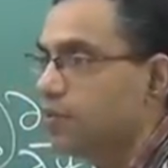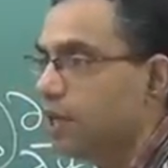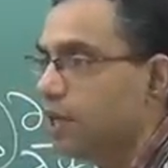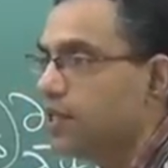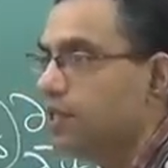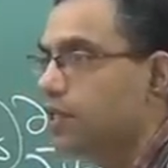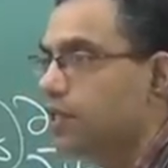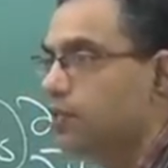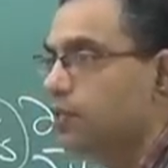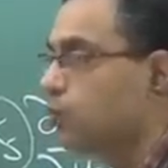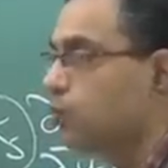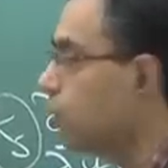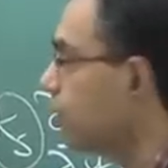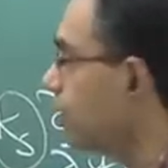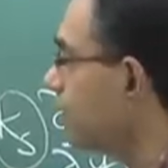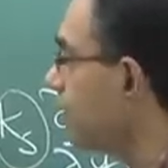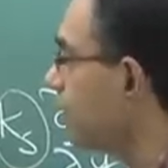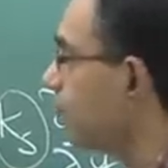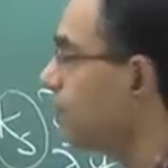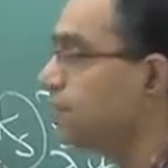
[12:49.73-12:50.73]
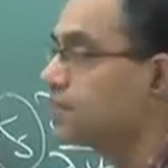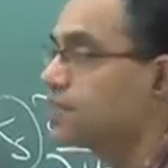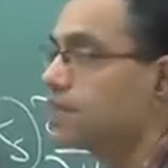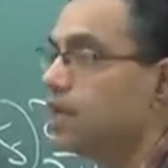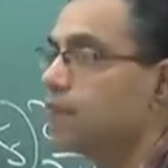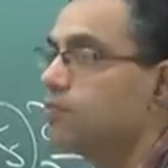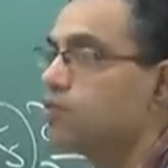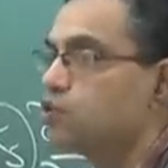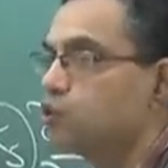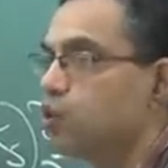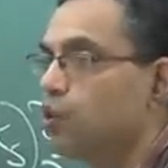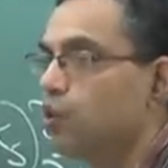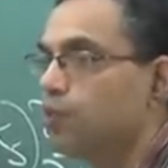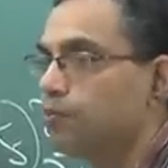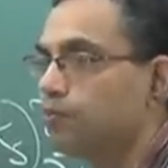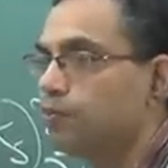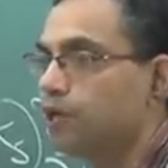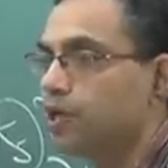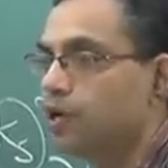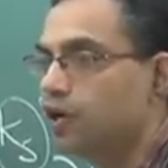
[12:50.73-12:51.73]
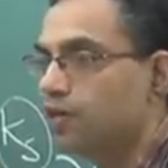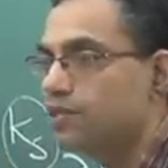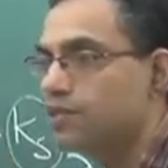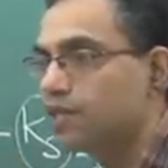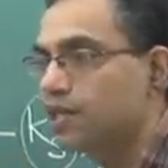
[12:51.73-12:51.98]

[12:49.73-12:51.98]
but they do not have the same slope because